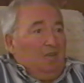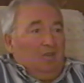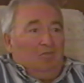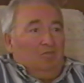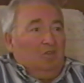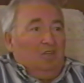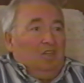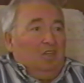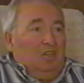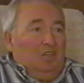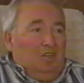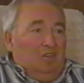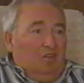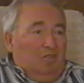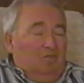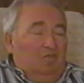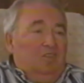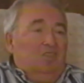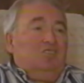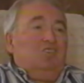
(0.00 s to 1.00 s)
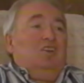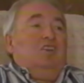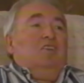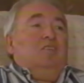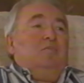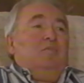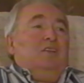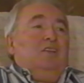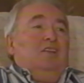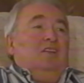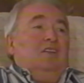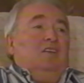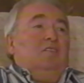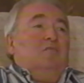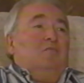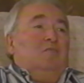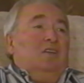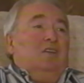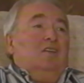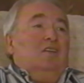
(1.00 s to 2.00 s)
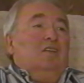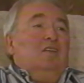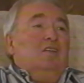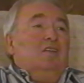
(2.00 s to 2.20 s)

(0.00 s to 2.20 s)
We didn't know each other, but anyway,